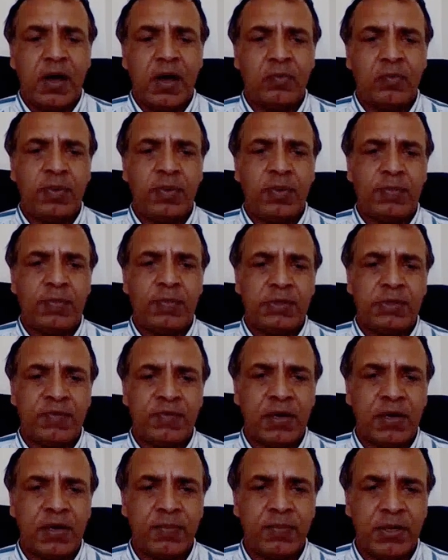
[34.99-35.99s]
how people
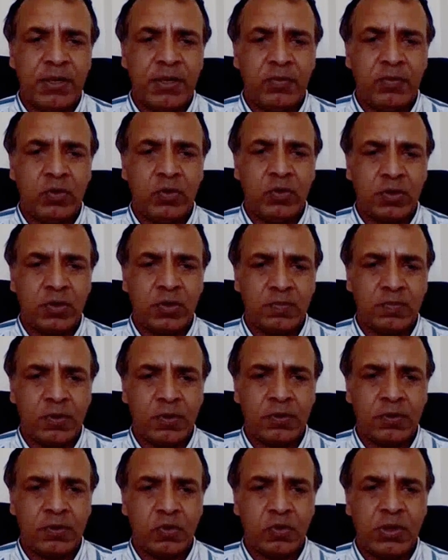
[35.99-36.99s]
develop an immune
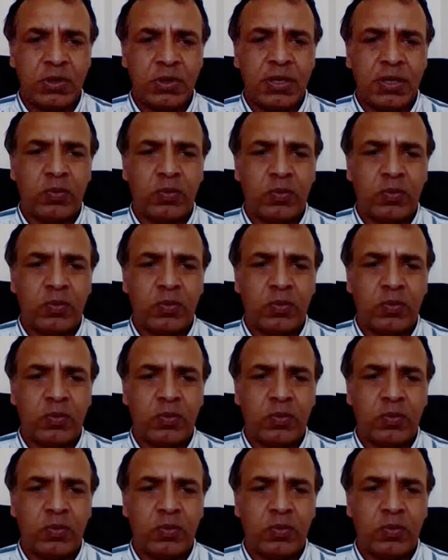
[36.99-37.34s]
response to it,